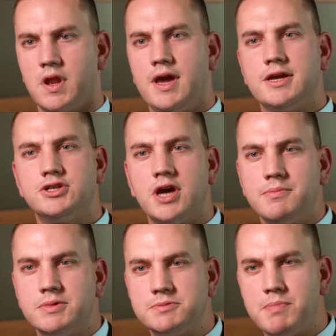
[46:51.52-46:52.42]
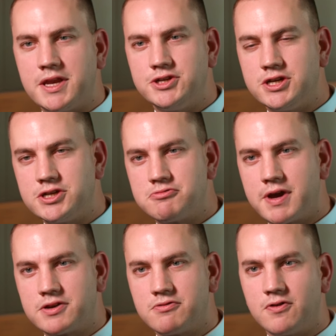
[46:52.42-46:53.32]
Ian Chambers, Managing
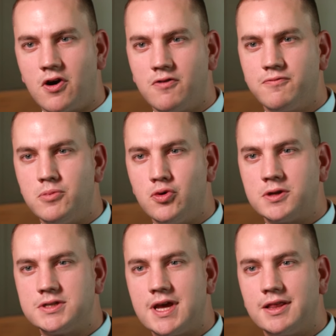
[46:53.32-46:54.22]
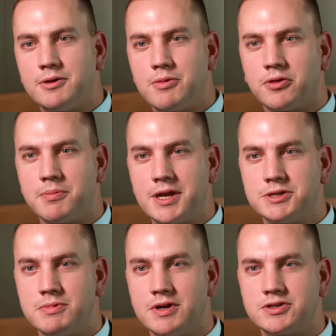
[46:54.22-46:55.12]
Director of Morgan Stanley Wealth
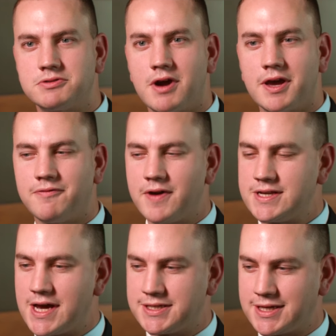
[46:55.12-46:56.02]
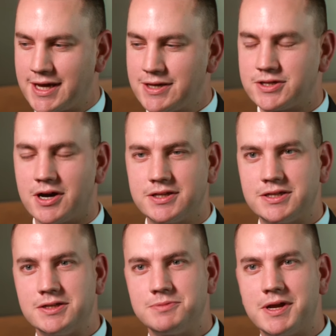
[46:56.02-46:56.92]
Management Australia. Fantastic insights,
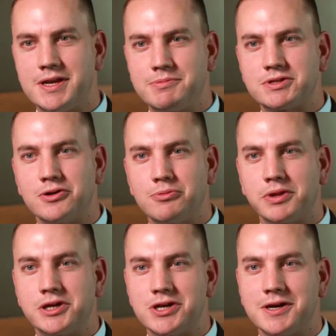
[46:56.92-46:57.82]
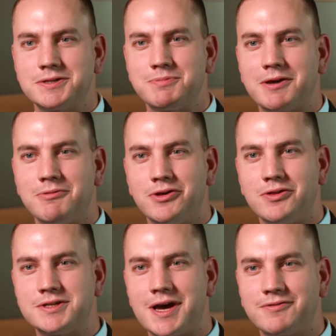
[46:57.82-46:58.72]
and it's been an absolute pleasure speaking with you
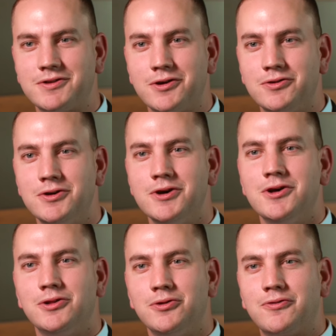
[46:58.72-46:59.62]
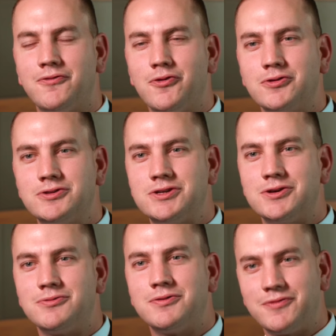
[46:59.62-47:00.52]
this afternoon. Look forward
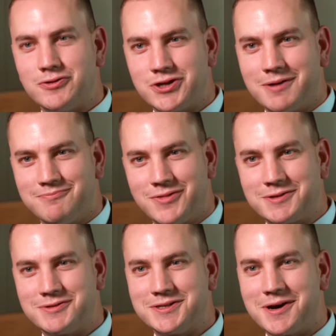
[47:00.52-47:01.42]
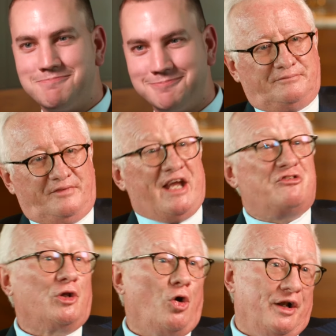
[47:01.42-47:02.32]
to the future. Thanks for your time. Yeah,
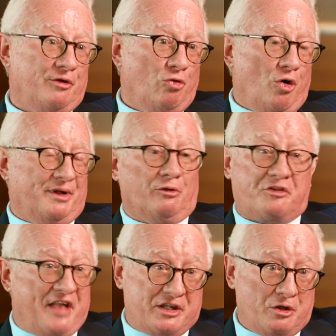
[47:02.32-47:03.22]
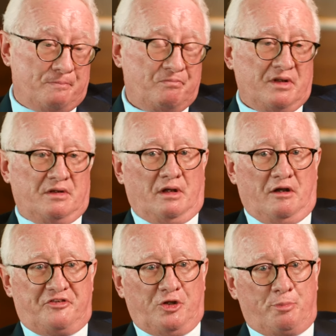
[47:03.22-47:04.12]
delighted, Rob. And look, thank you
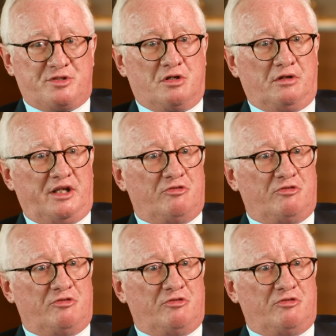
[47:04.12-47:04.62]
for the opportunity.